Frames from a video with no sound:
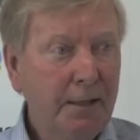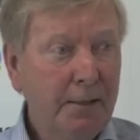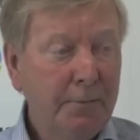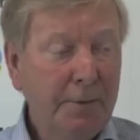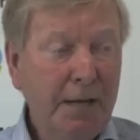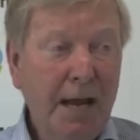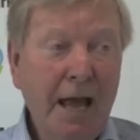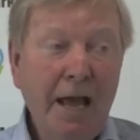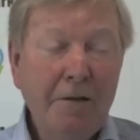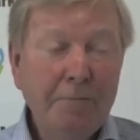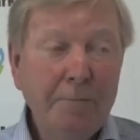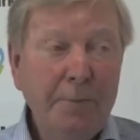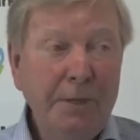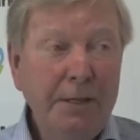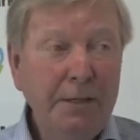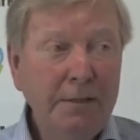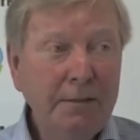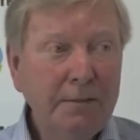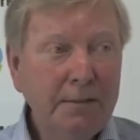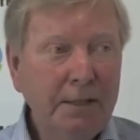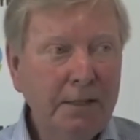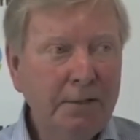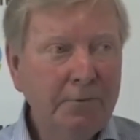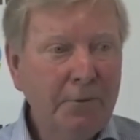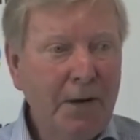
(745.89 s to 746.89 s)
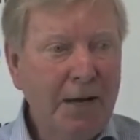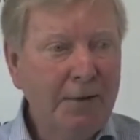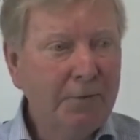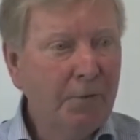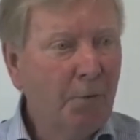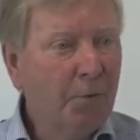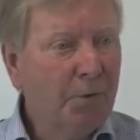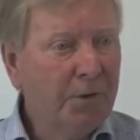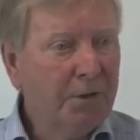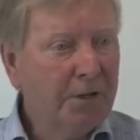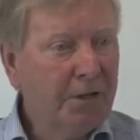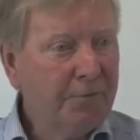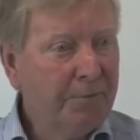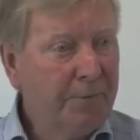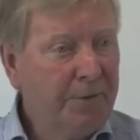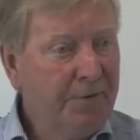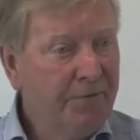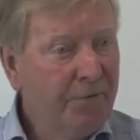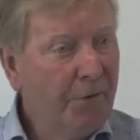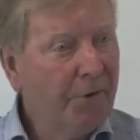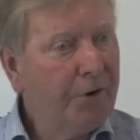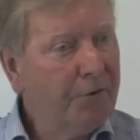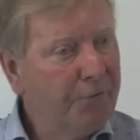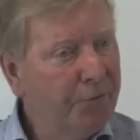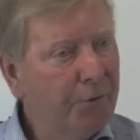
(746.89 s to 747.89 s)
But I have been around the world. I've
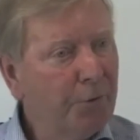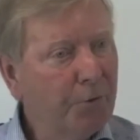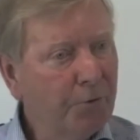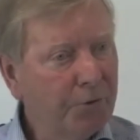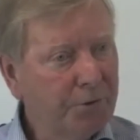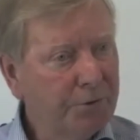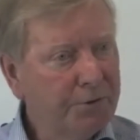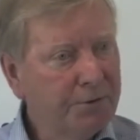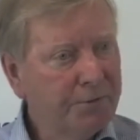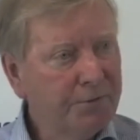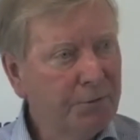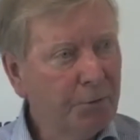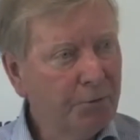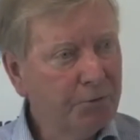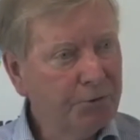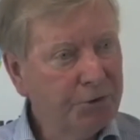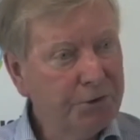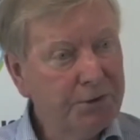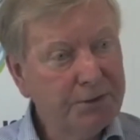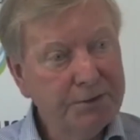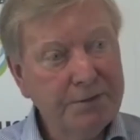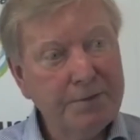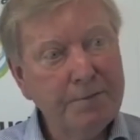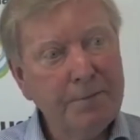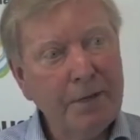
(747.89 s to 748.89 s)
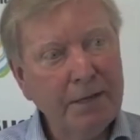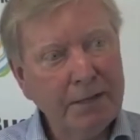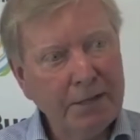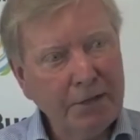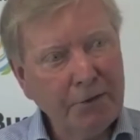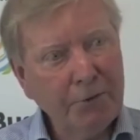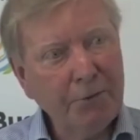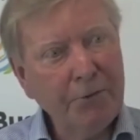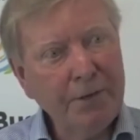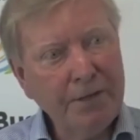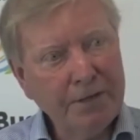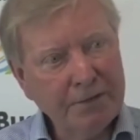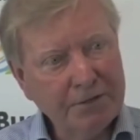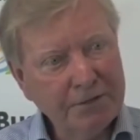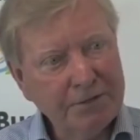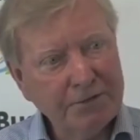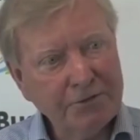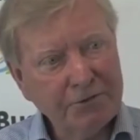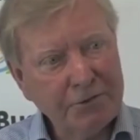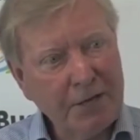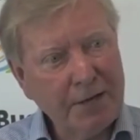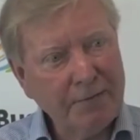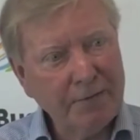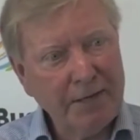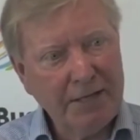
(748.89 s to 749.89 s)
been very fortunate in my career to
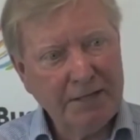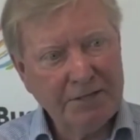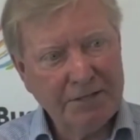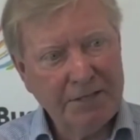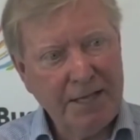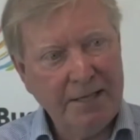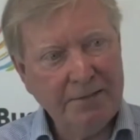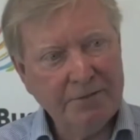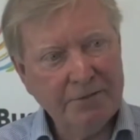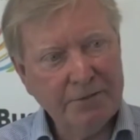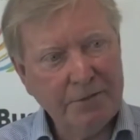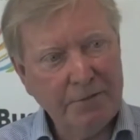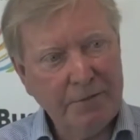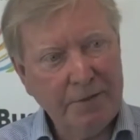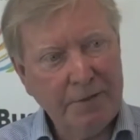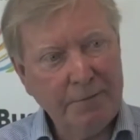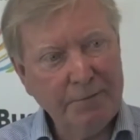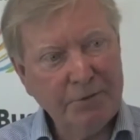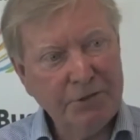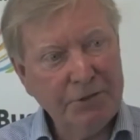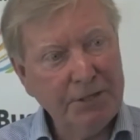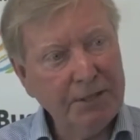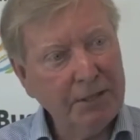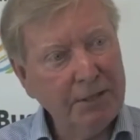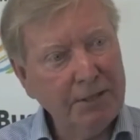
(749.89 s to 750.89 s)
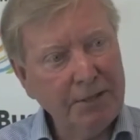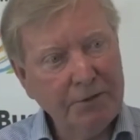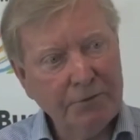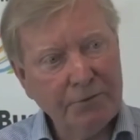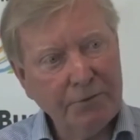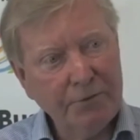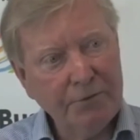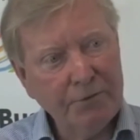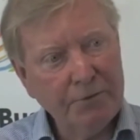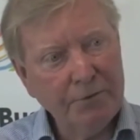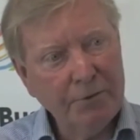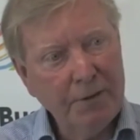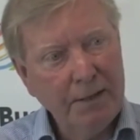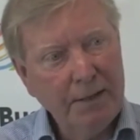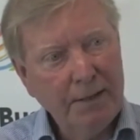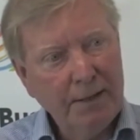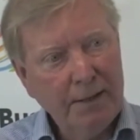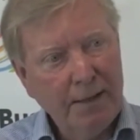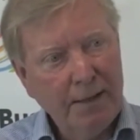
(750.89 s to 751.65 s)
travel extensively, particularly through